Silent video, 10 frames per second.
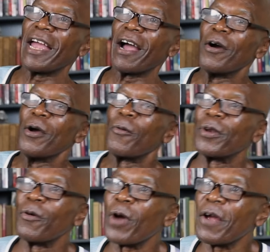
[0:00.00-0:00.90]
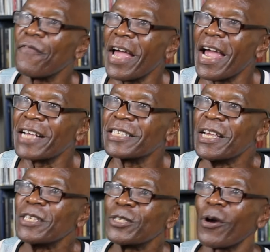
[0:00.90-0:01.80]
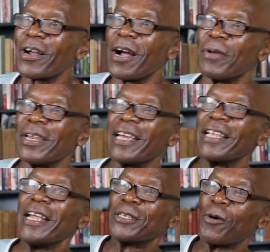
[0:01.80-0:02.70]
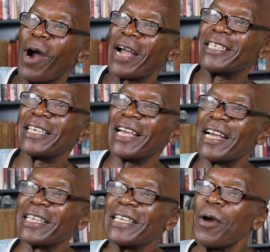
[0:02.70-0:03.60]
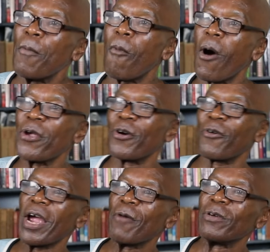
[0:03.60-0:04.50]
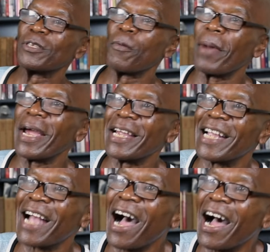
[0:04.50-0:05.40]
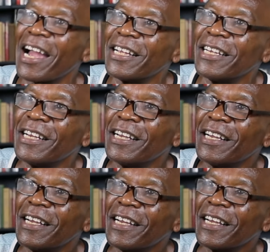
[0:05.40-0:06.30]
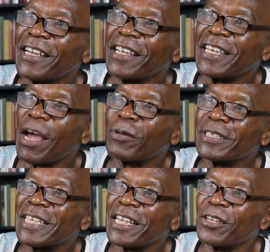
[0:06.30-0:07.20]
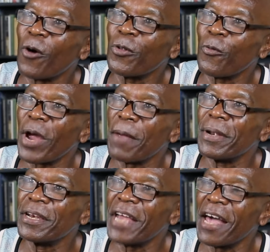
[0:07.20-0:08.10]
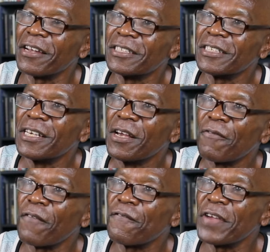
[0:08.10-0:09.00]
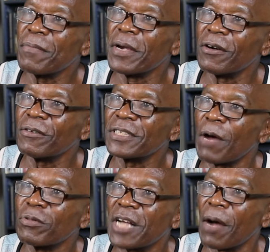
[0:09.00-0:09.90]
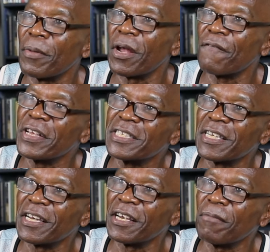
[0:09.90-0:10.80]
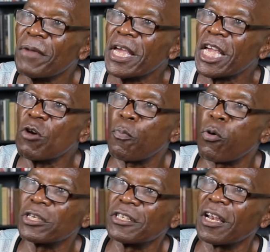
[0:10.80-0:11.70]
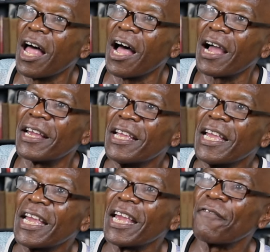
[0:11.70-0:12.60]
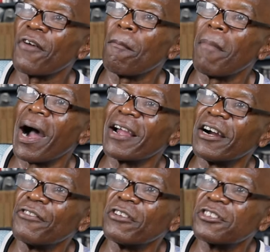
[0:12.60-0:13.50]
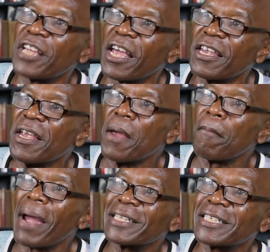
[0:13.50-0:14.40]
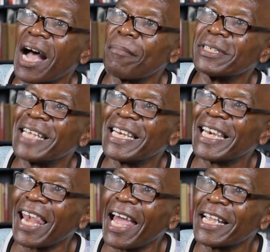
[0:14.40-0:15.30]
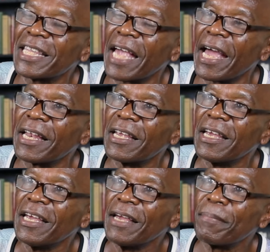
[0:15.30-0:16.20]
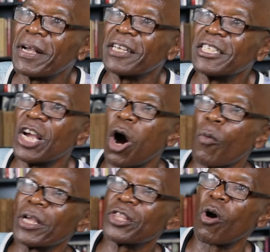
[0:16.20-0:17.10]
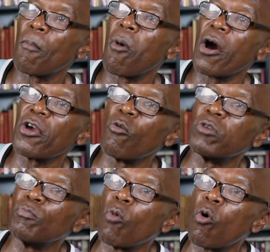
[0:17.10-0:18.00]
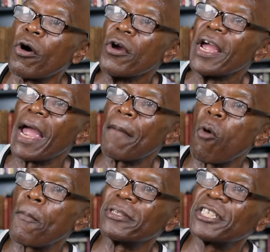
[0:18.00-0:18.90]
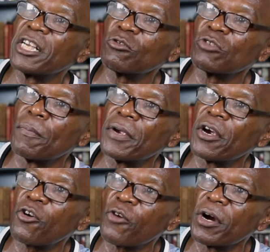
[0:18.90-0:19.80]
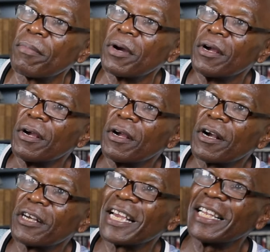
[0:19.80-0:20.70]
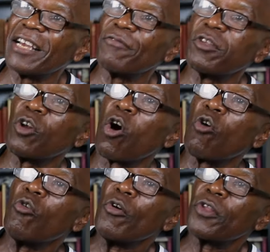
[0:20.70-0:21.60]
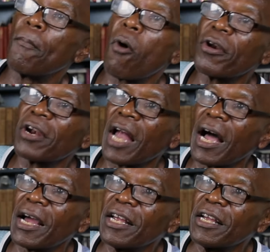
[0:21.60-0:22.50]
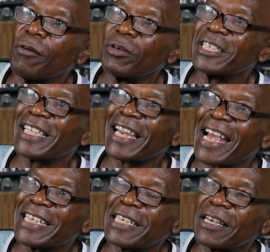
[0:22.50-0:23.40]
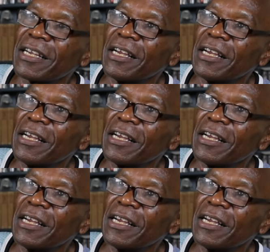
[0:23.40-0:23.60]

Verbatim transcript: now when the red flags start coming in to Y T S, Mario Gray was the main guy that was getting all the red bandanas from females that was coming up visiting them. He was pushing the line. And from my understanding, Mack Thomas didn't like that, because he always thought Mario was more, had more potential to be a Crip, because they lived it on the borderline, which is Lanzig.